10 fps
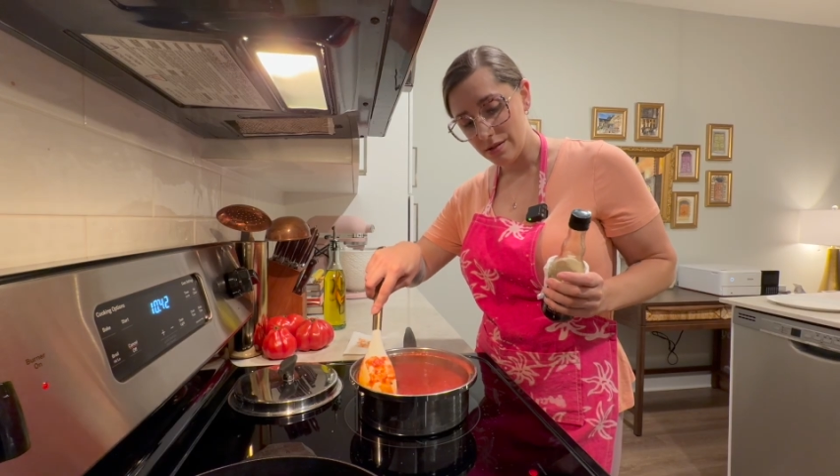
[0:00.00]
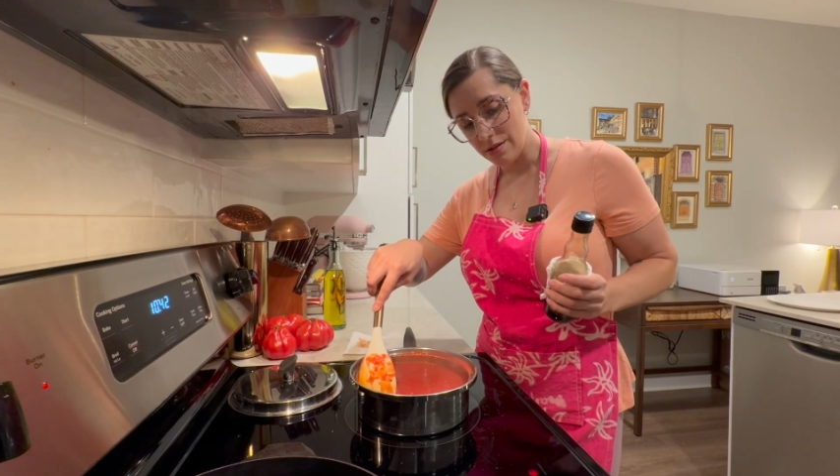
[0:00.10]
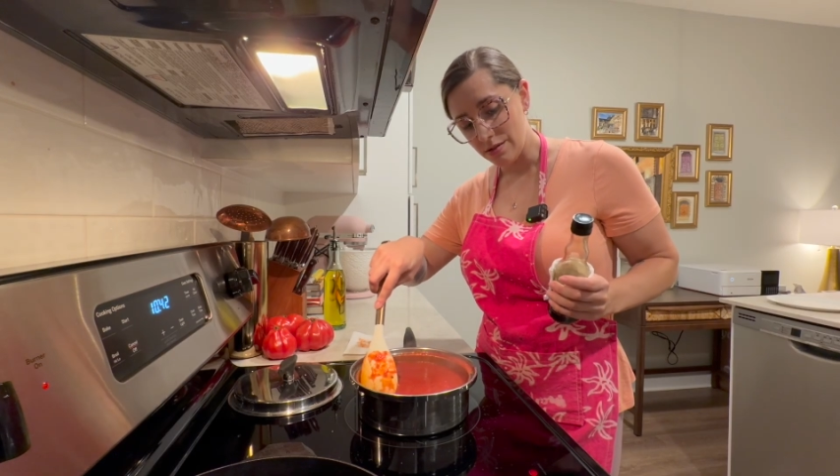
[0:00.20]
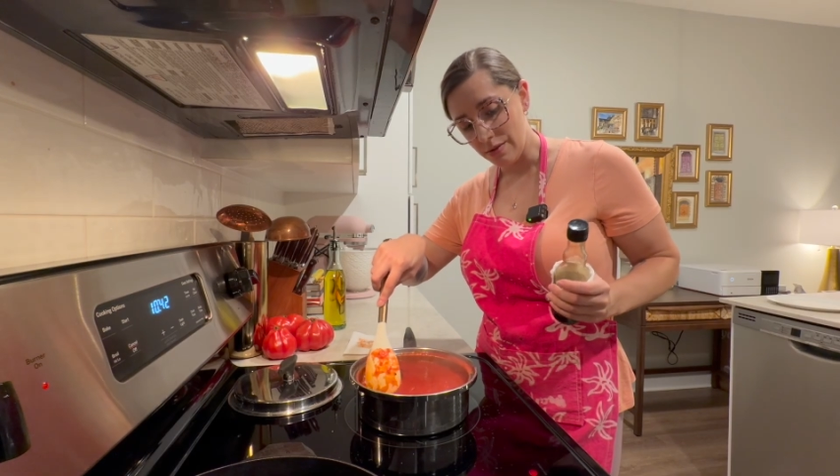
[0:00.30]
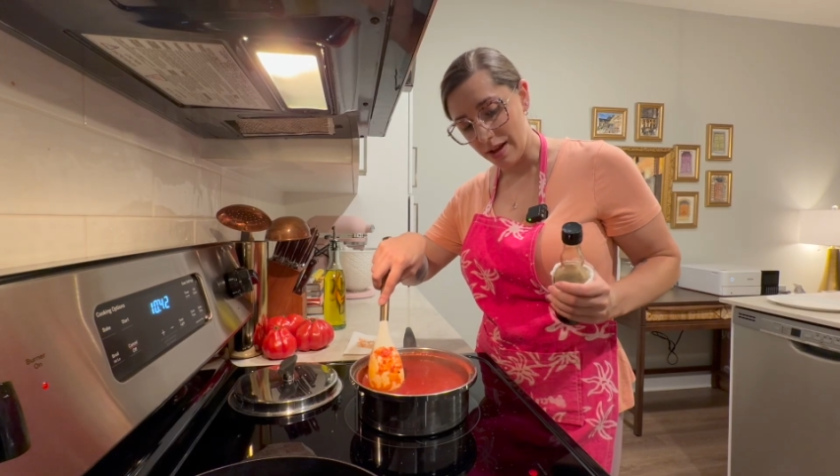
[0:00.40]

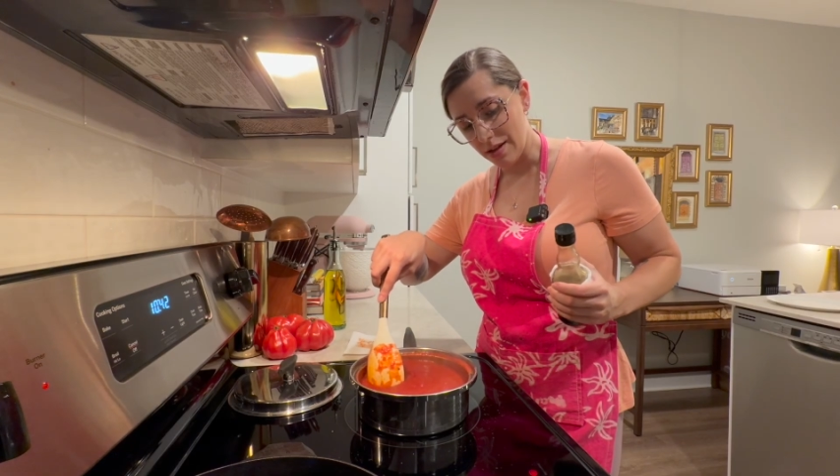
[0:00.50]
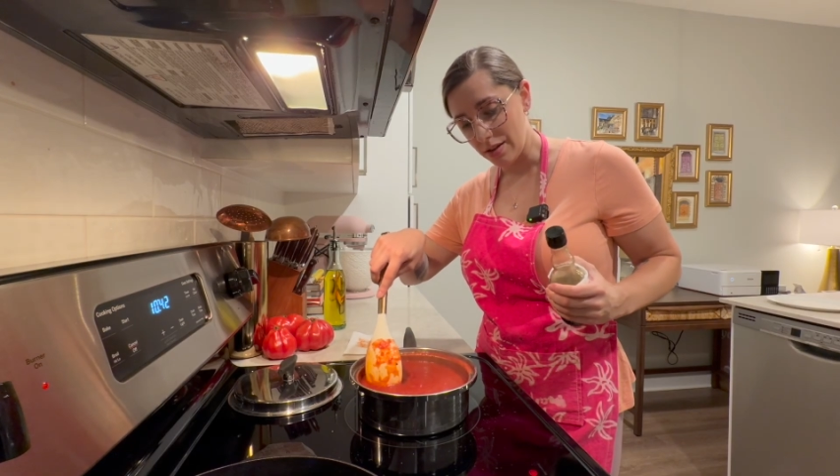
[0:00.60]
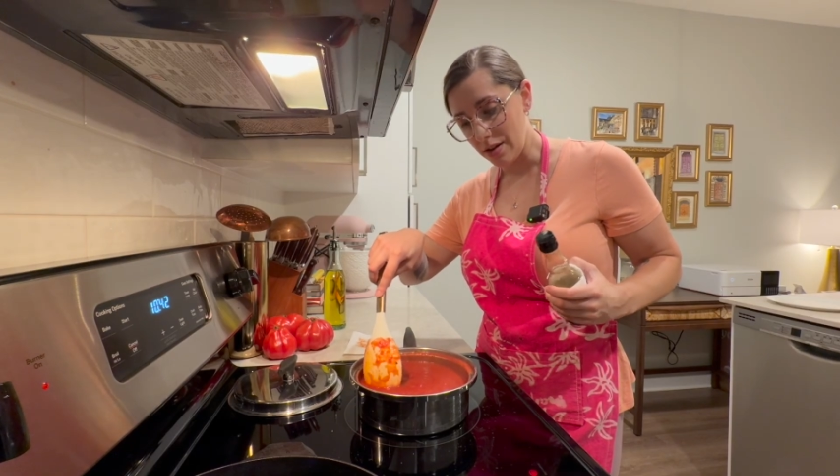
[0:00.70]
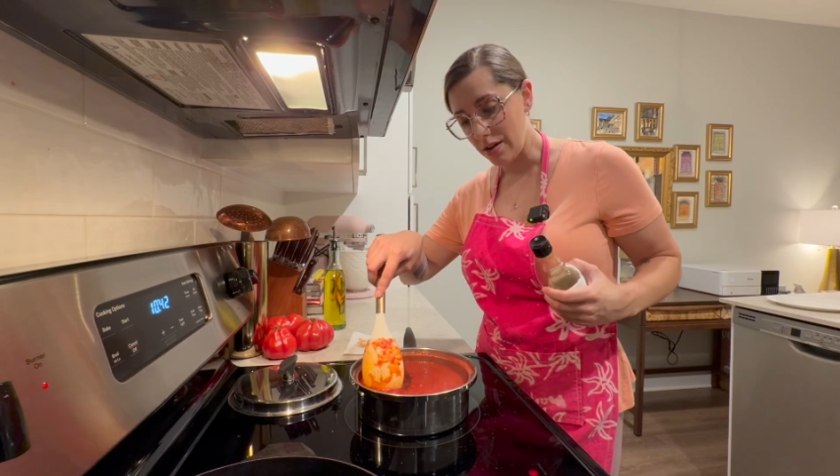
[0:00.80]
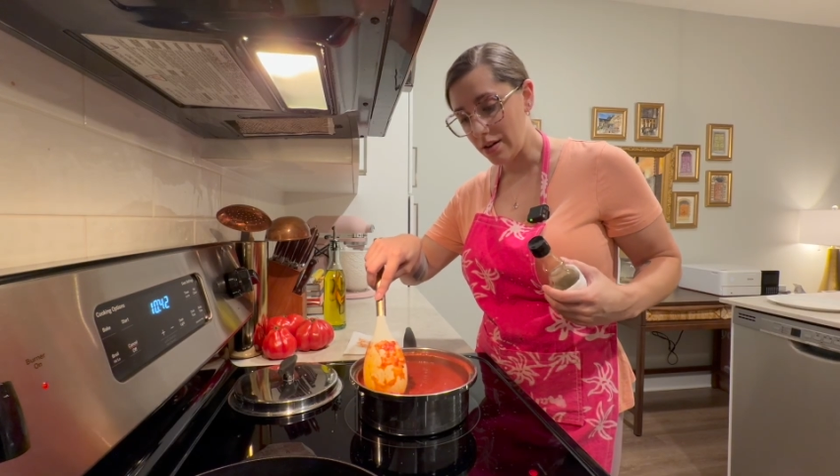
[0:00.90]
the
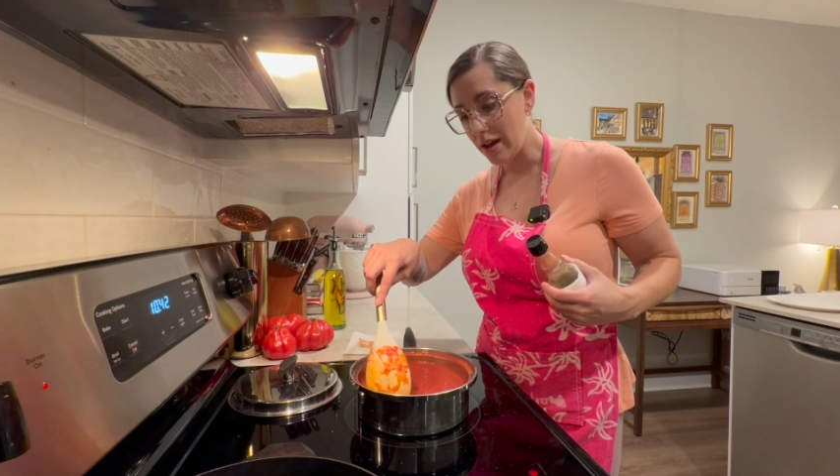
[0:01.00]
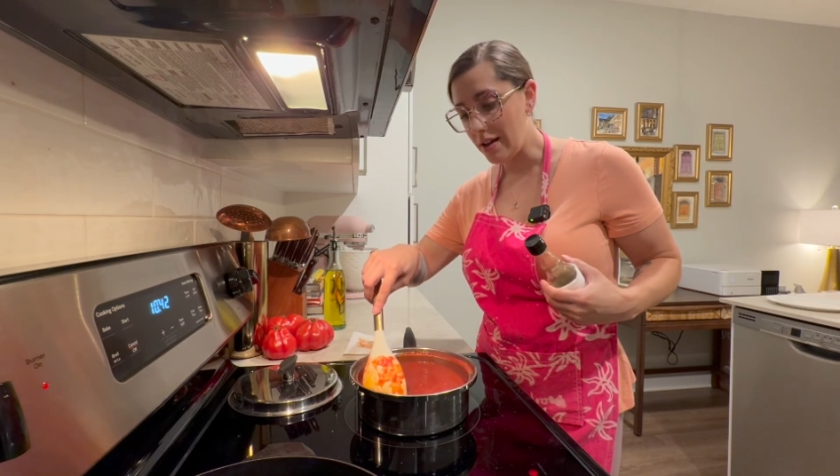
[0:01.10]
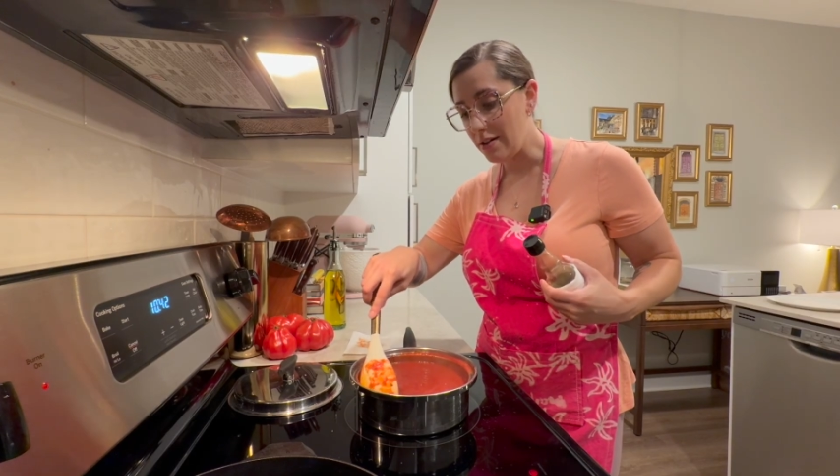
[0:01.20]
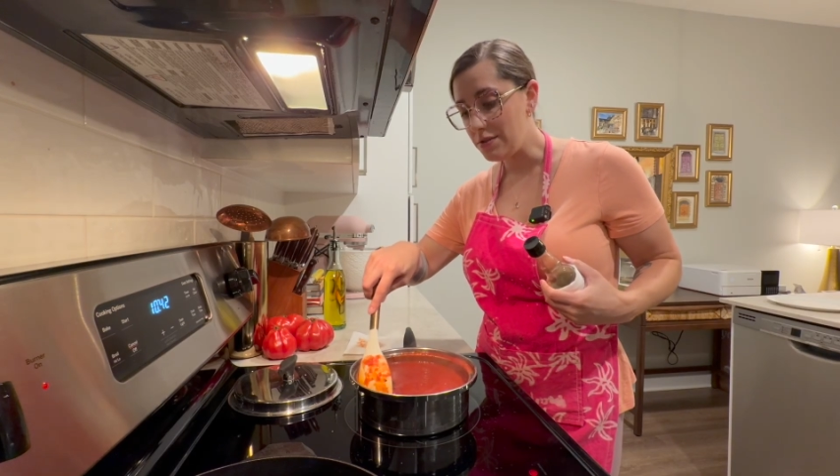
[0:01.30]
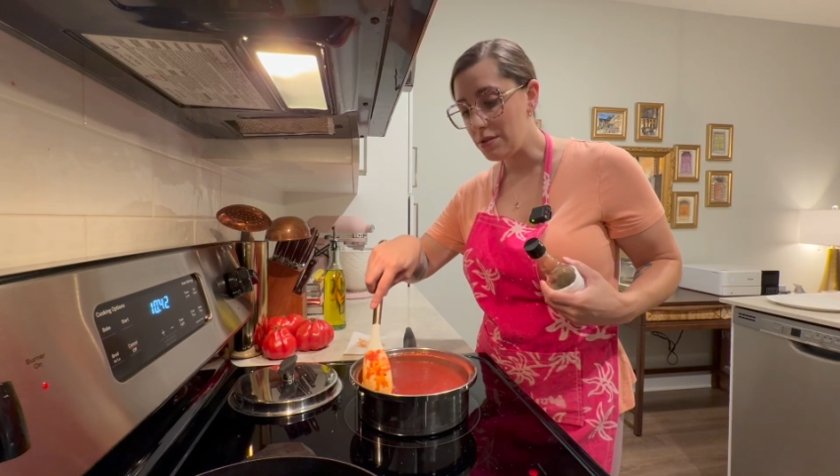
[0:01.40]
regular
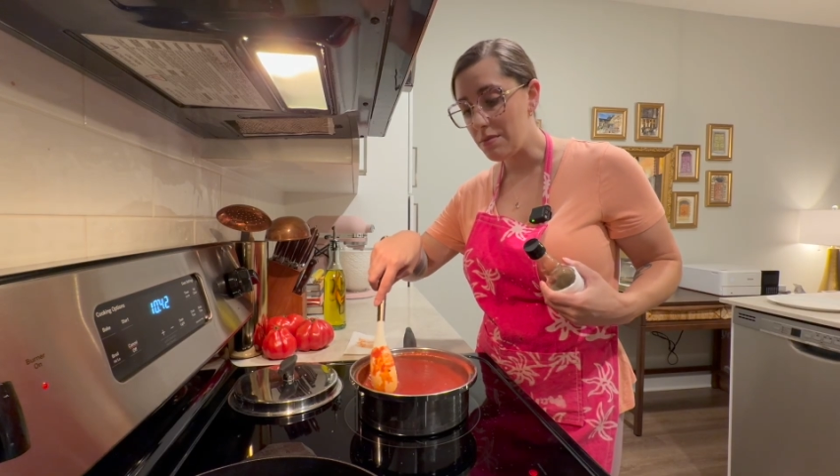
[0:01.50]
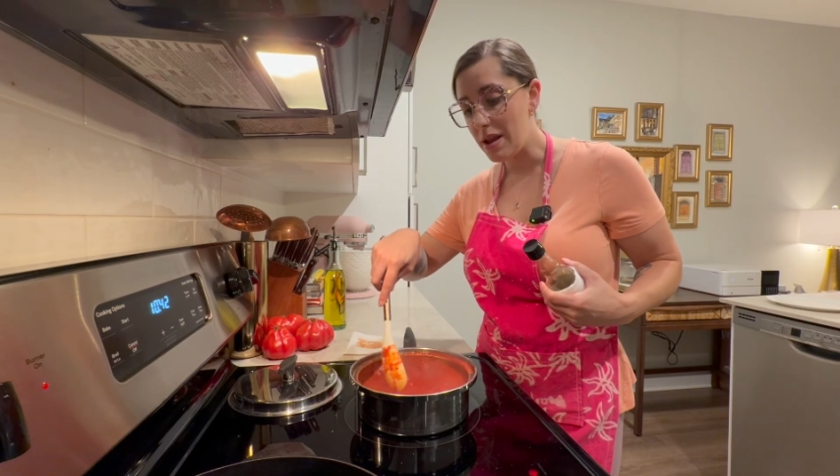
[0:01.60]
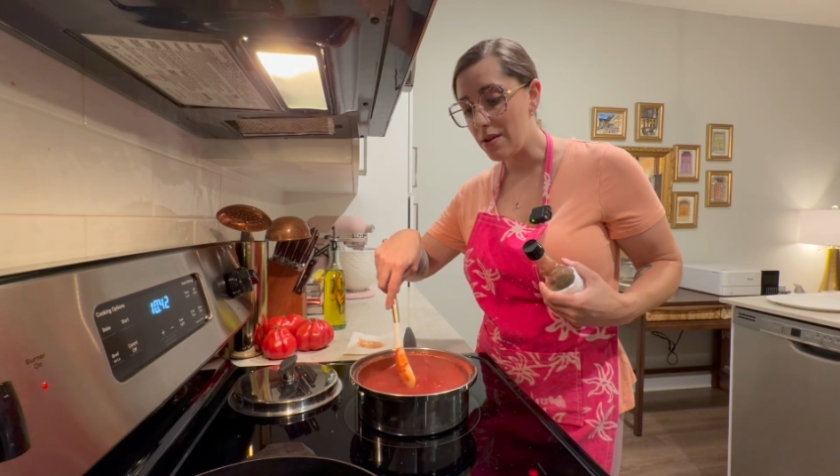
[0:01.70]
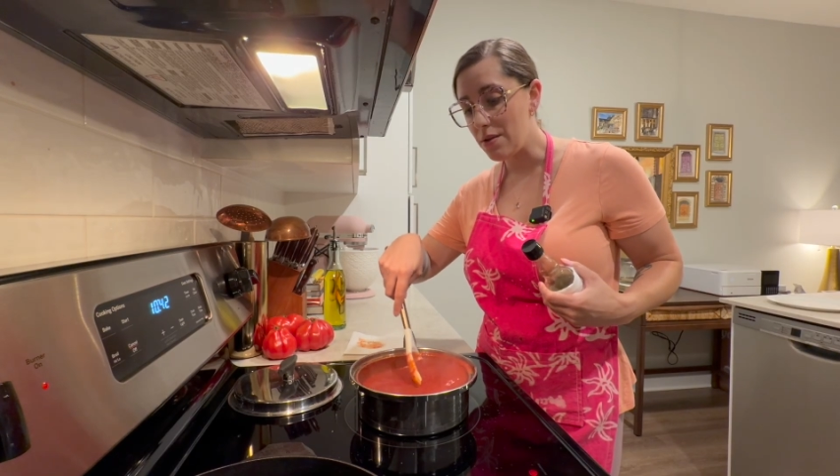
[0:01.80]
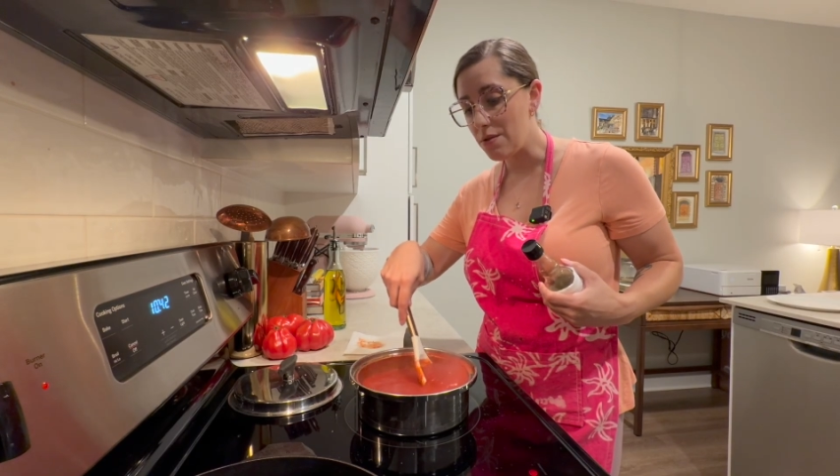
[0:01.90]
kind of
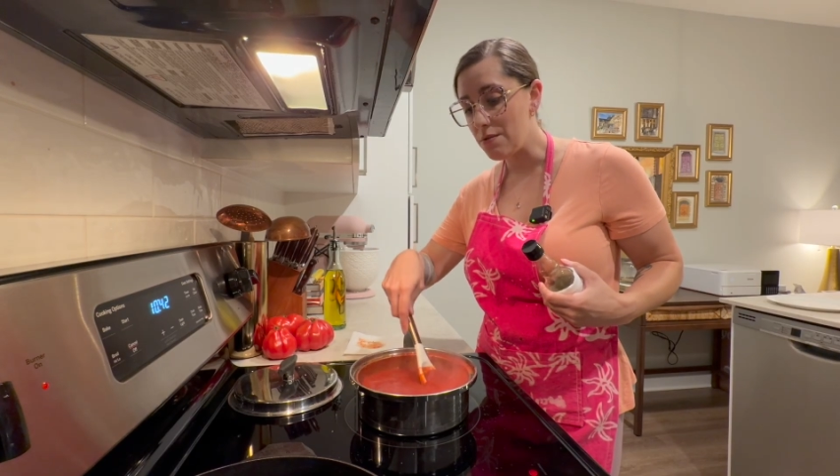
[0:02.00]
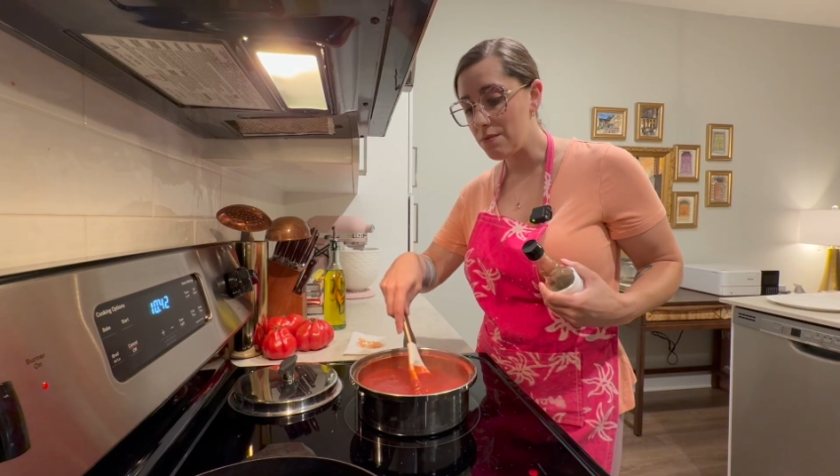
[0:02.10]
tomato,